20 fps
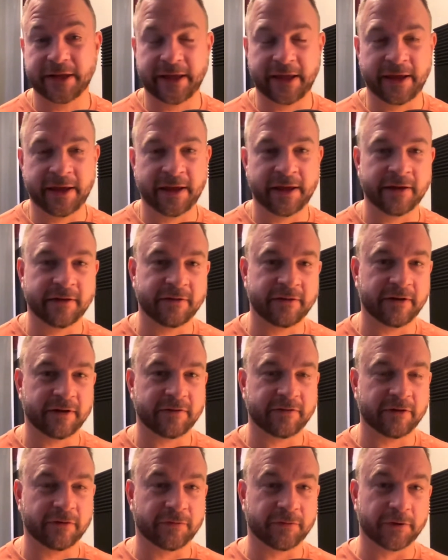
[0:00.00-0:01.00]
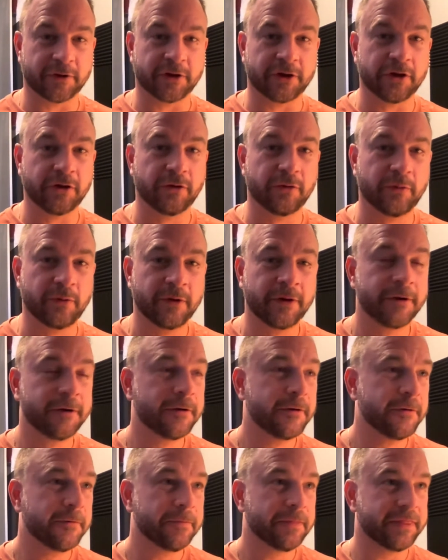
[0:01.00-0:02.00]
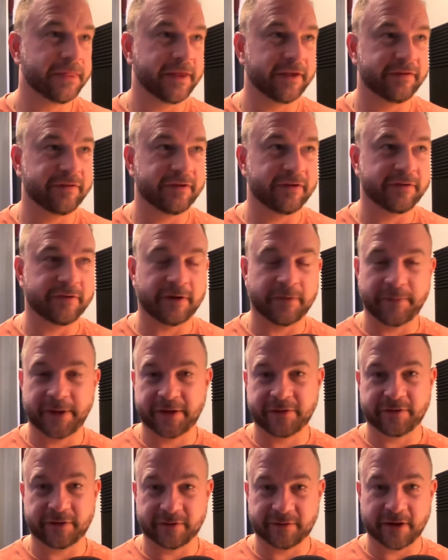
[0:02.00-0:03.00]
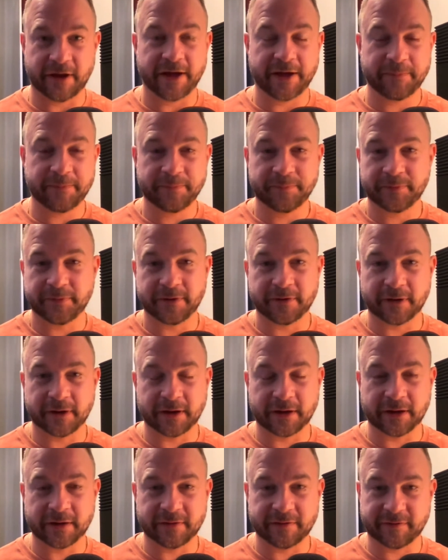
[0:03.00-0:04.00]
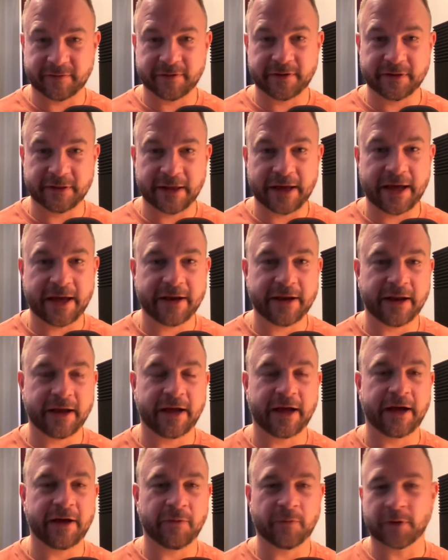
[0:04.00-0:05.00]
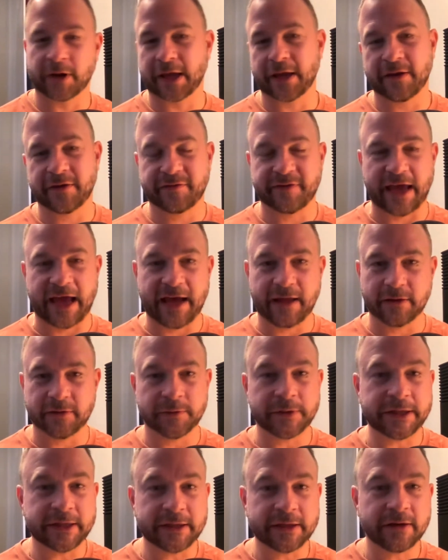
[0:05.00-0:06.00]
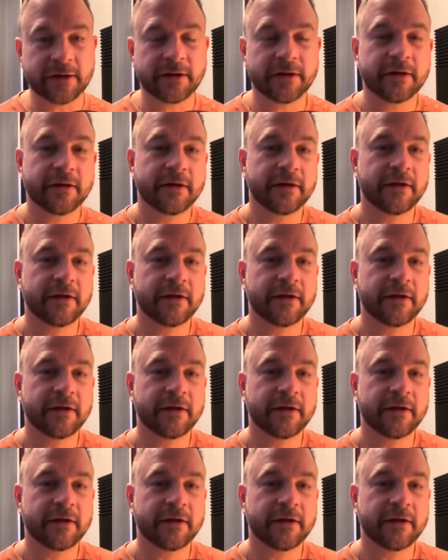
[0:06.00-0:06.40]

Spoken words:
And so for you, this is an amazing time. You're going to get to see that. We get into Halloween.